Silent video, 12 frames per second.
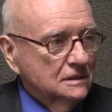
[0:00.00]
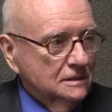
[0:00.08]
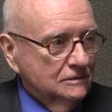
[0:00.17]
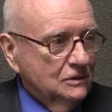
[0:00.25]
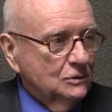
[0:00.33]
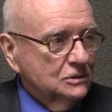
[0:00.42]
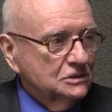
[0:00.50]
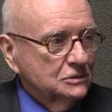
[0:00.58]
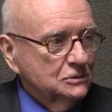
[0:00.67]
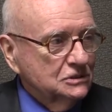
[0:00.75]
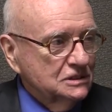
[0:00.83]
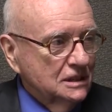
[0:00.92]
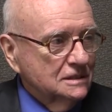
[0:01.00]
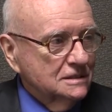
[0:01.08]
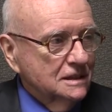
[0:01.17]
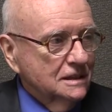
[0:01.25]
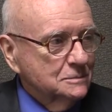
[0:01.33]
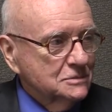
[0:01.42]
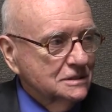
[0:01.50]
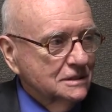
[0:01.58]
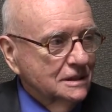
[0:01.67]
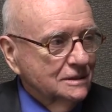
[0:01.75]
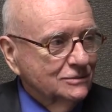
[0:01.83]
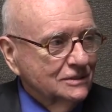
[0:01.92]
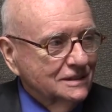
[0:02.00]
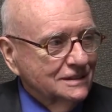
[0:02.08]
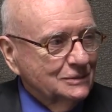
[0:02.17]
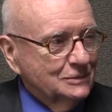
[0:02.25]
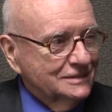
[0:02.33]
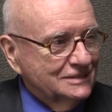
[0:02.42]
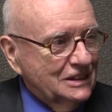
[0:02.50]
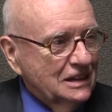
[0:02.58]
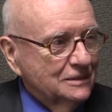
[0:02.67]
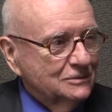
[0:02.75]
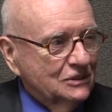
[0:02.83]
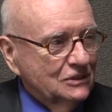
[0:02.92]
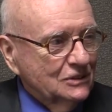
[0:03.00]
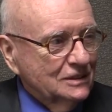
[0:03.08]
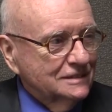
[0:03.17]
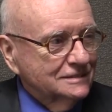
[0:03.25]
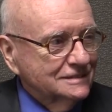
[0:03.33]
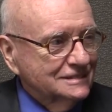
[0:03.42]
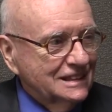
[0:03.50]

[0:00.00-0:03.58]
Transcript: and of course it was 10 times the effort that they ever thought of.